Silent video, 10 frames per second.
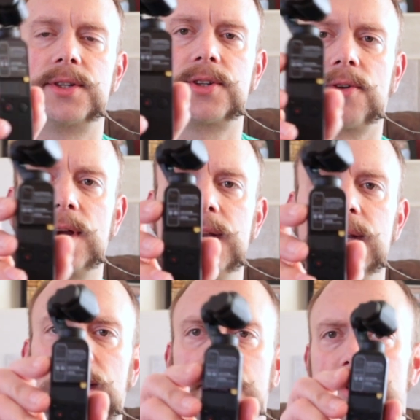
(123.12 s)
a screen
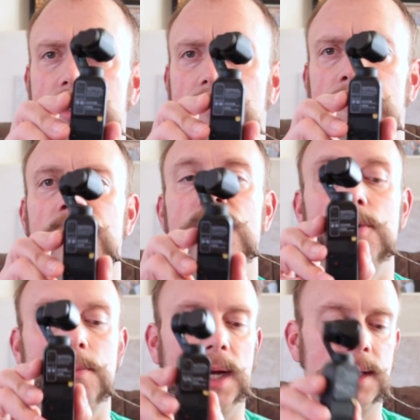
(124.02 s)
and just a
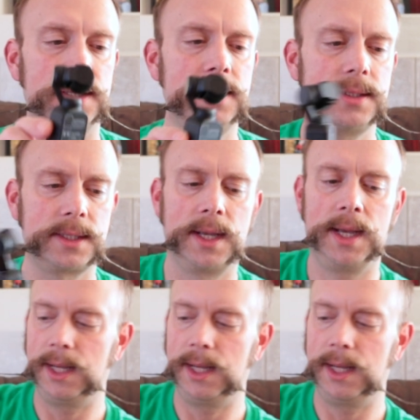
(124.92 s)
few buttons.